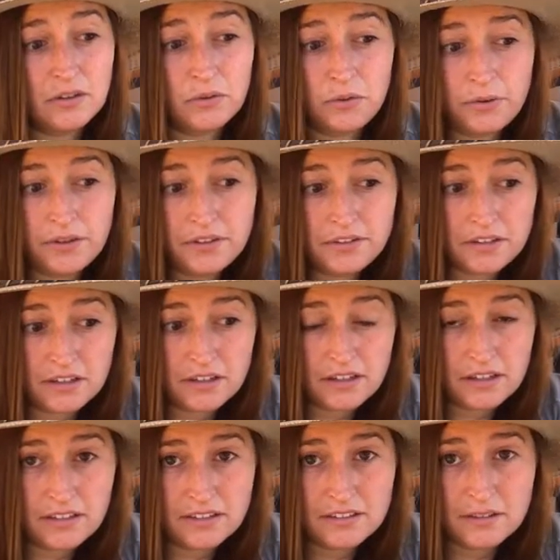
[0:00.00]
the coolest,
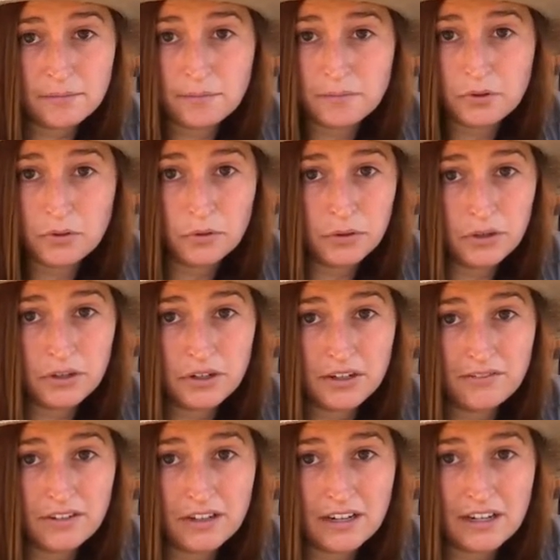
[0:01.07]
darkest corner
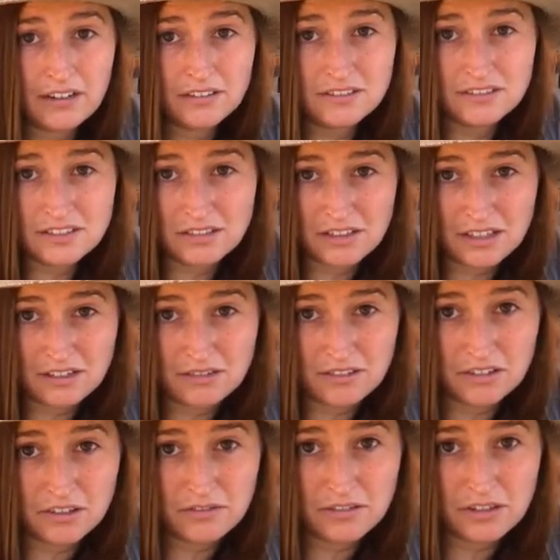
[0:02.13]
of your house, do you think it
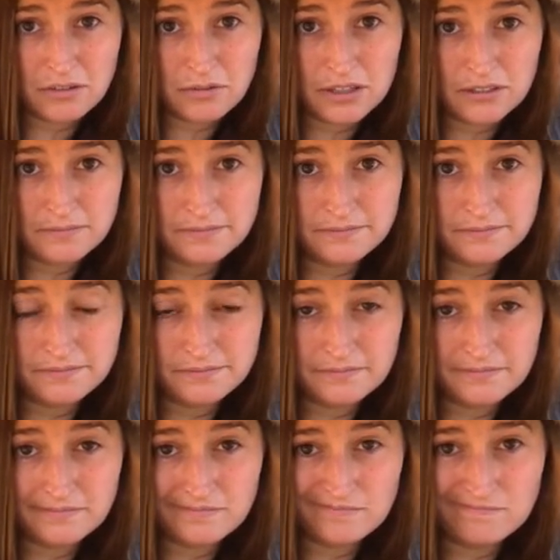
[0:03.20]
would grow very well?
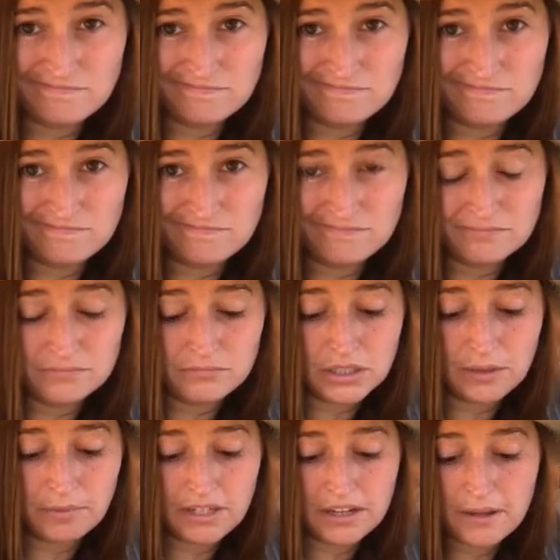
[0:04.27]

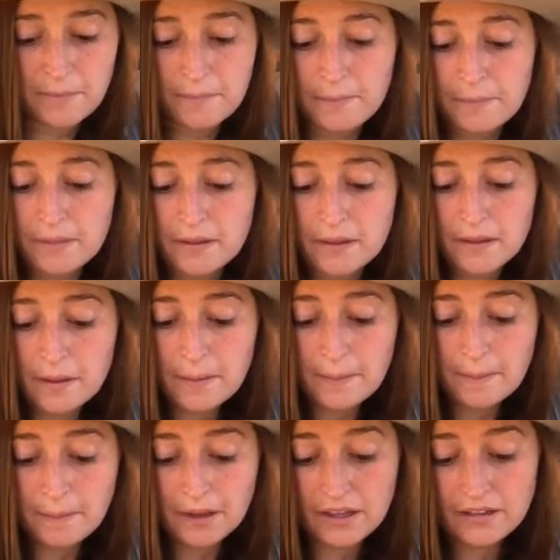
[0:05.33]
Probably not.
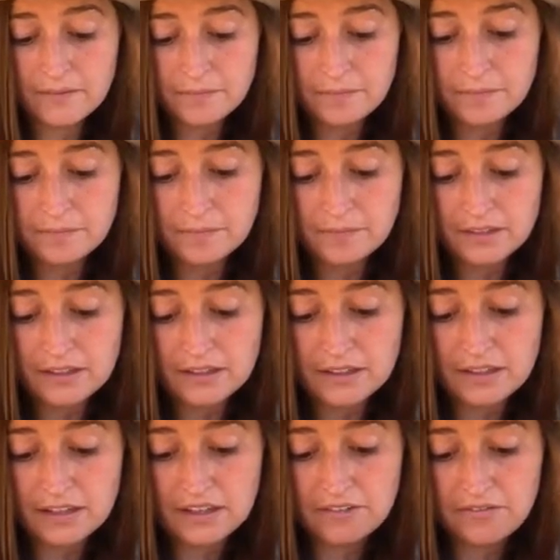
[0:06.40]
But
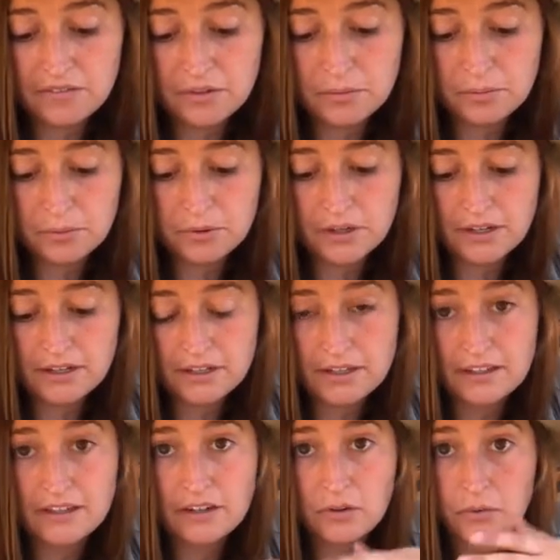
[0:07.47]
if you put it
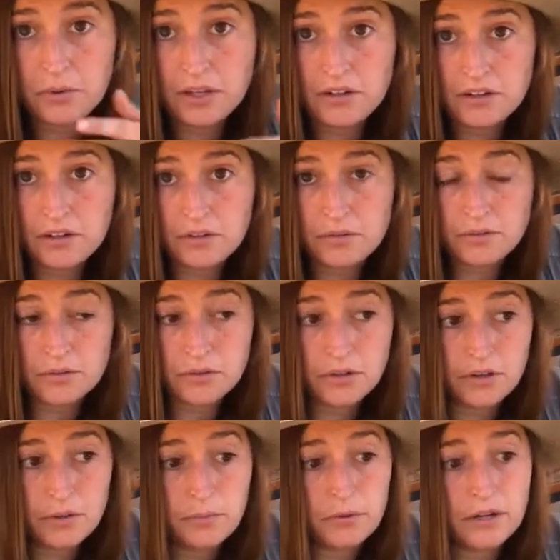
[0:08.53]
in a window
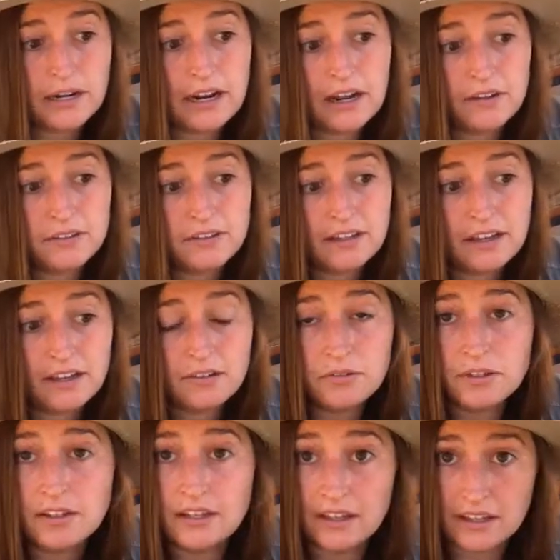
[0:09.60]
or you put it outside
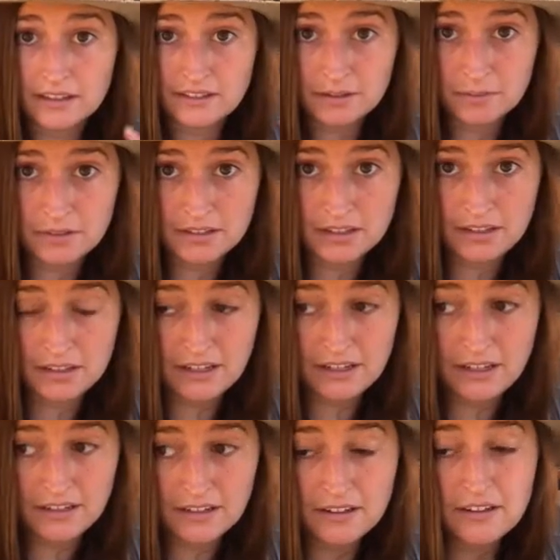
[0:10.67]
where it can get some
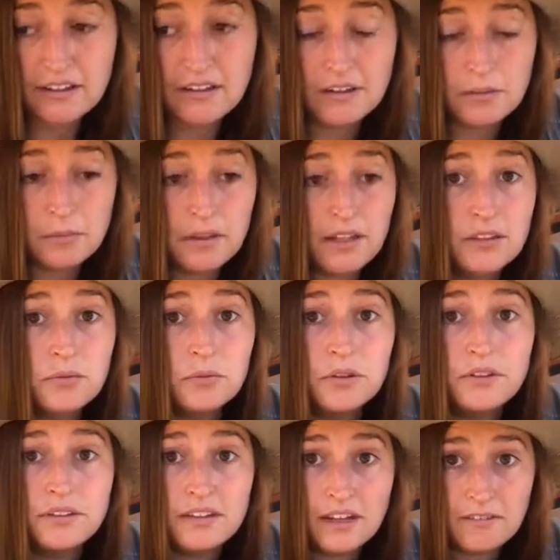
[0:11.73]
sunlight, your plants will
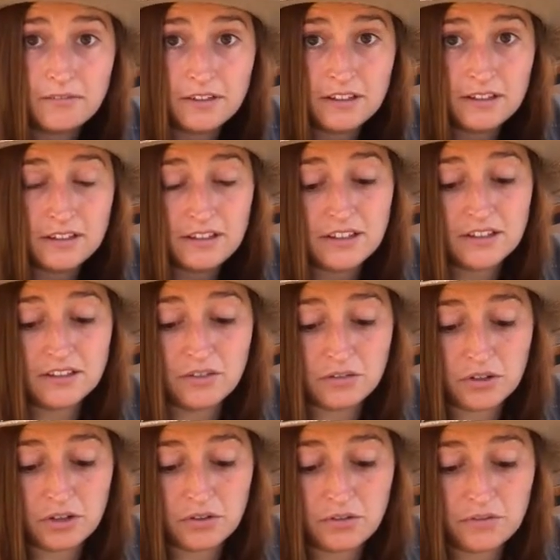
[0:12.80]
definitely
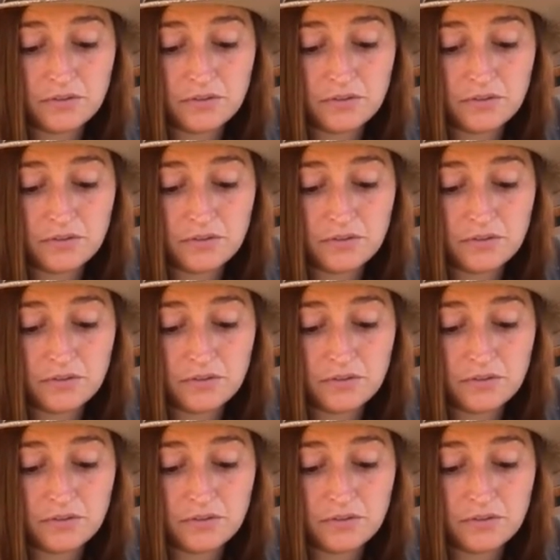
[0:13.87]
grow.